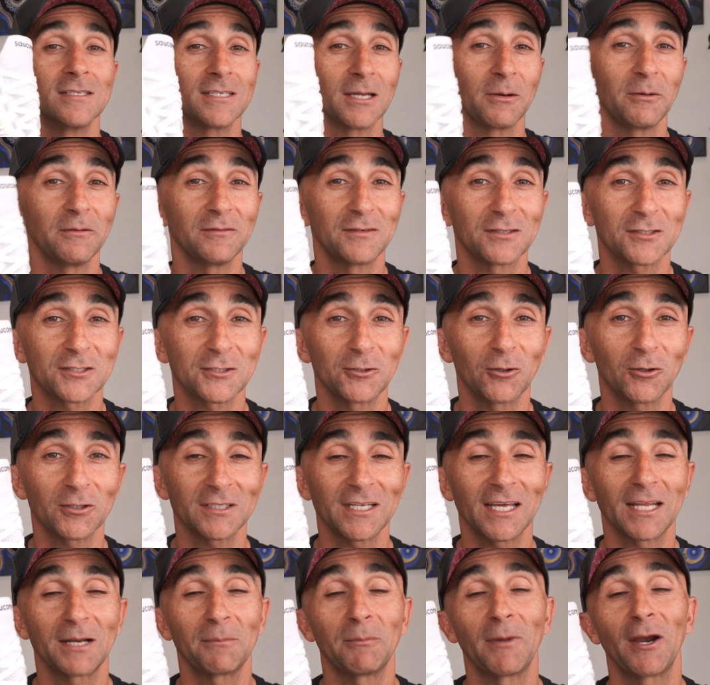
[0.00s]
we've just
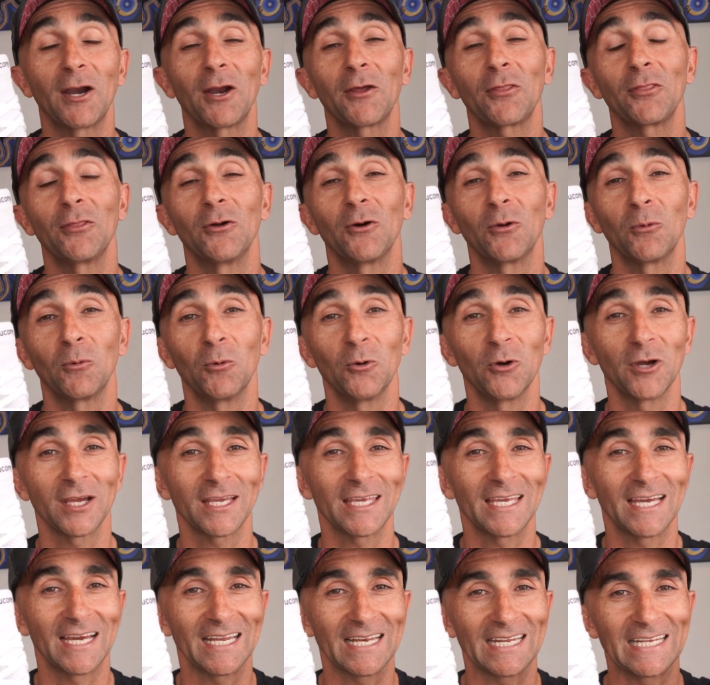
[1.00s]
knocked out a marathon
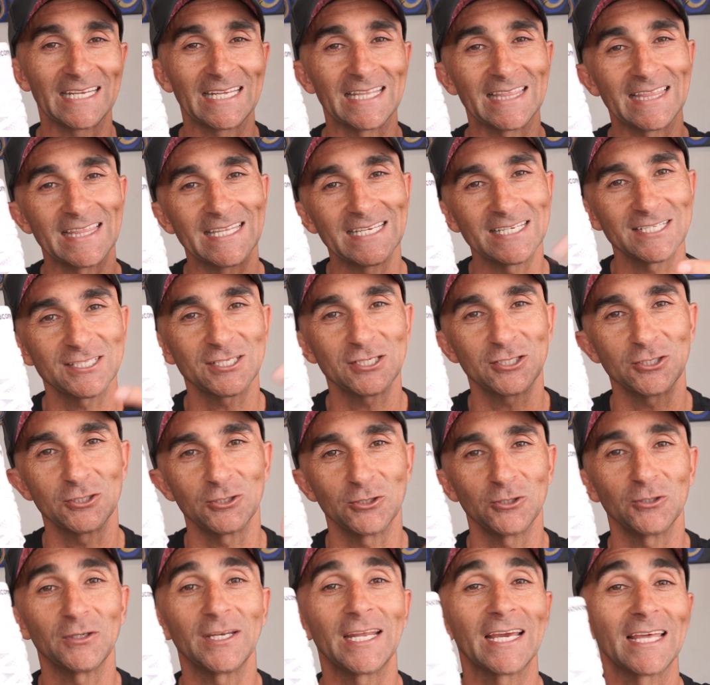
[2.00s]
workout in this
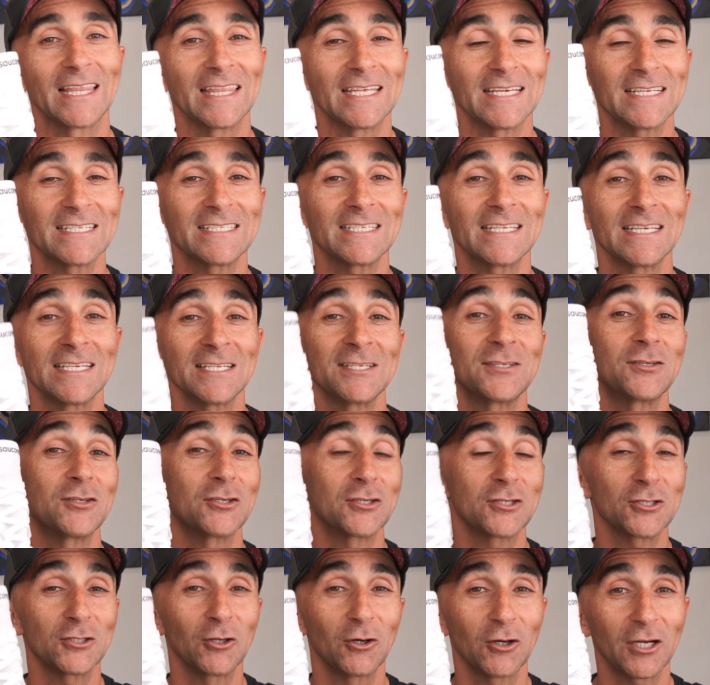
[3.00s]
shoe. Now this is the
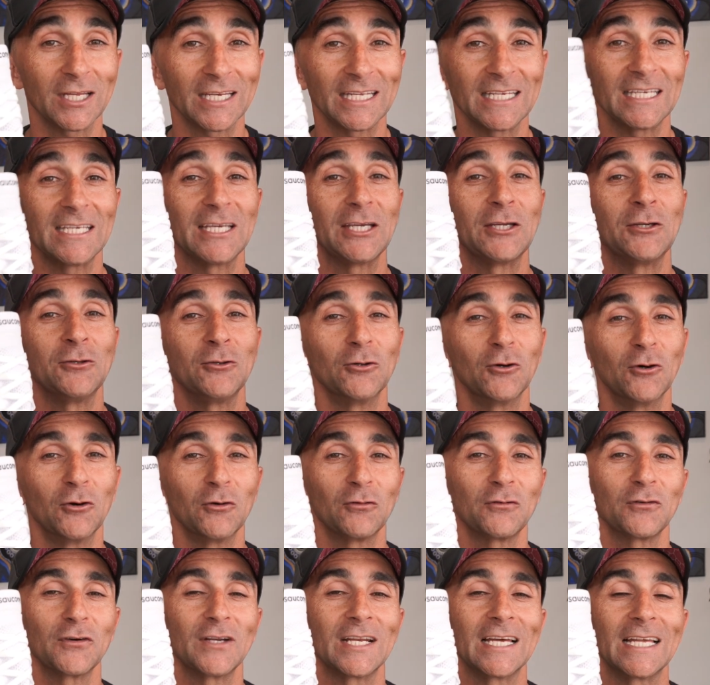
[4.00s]
Saucony
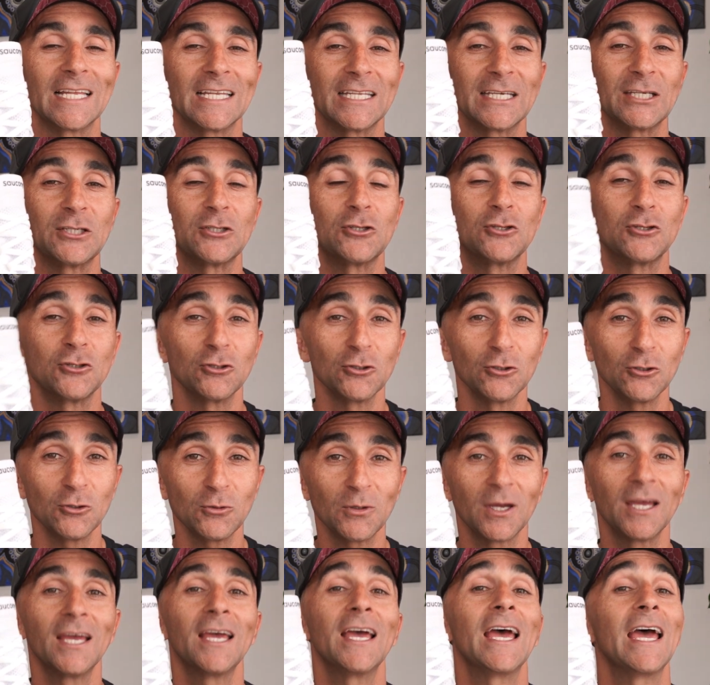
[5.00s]
Endorphin Elite
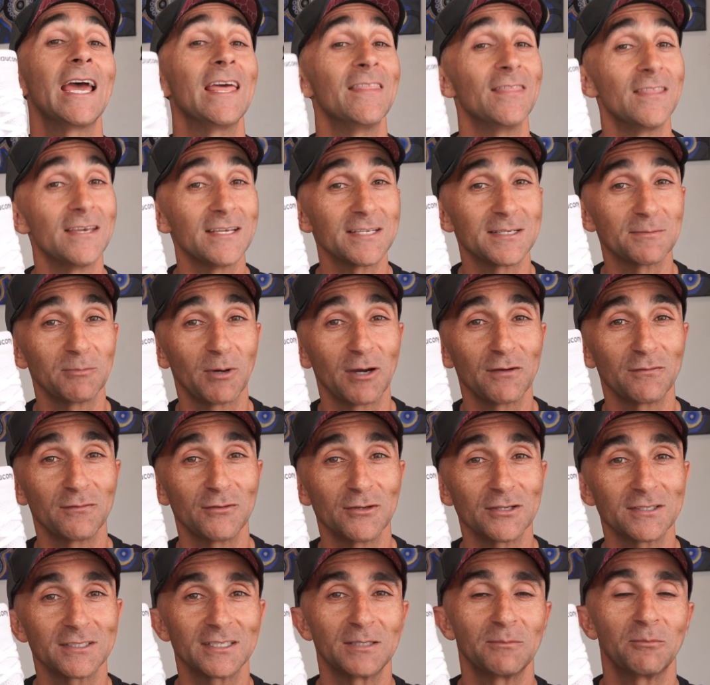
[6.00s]
2, and these are my
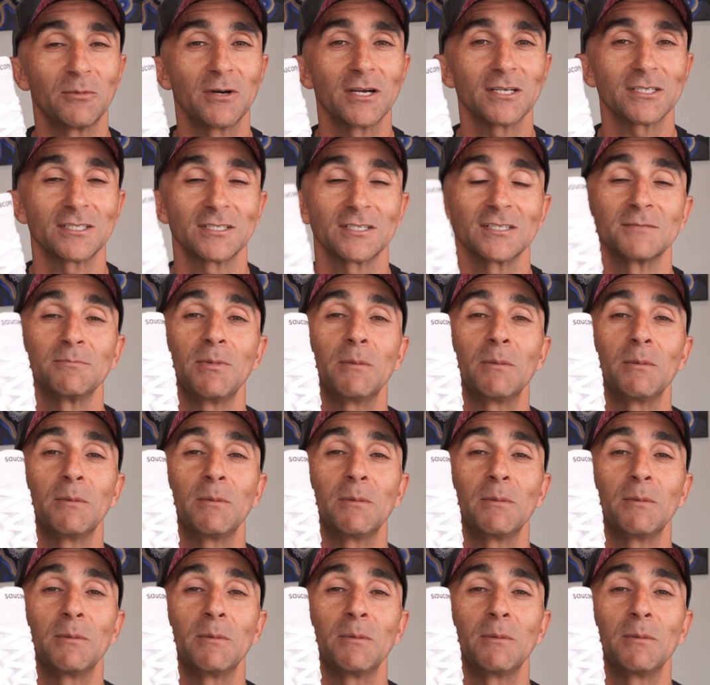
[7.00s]
first impressions.